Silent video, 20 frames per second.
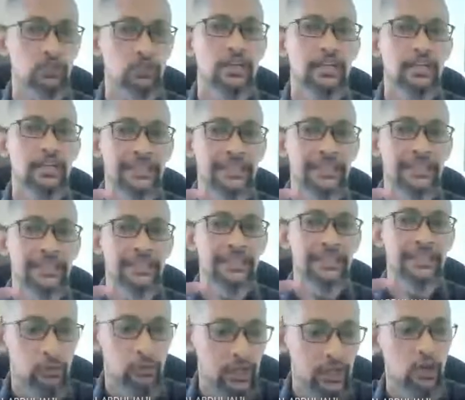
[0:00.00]
that can
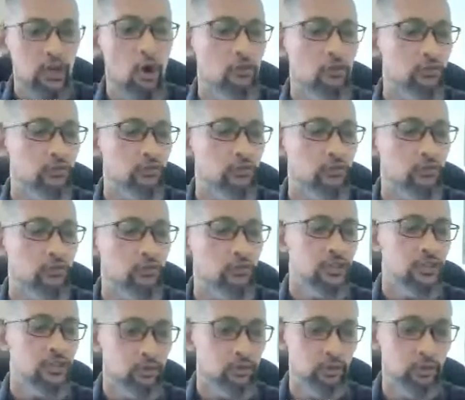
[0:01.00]
bring over
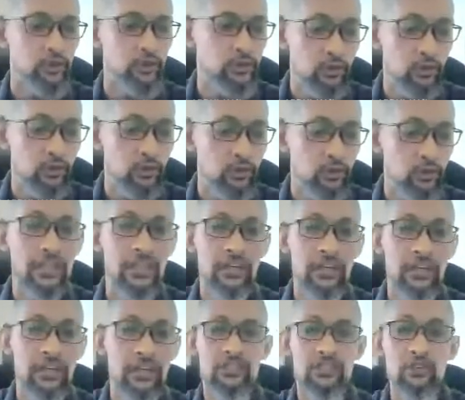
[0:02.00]
to your
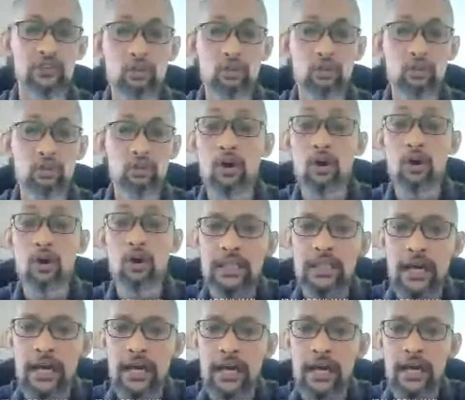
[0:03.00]
illustration look more alive
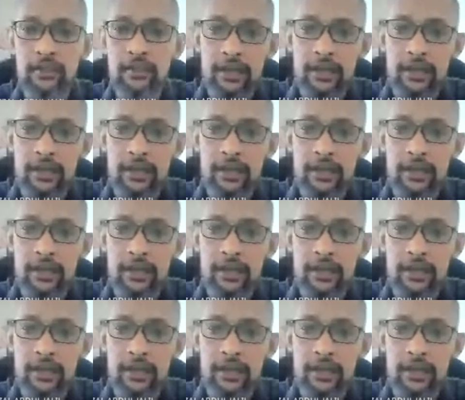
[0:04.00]
there.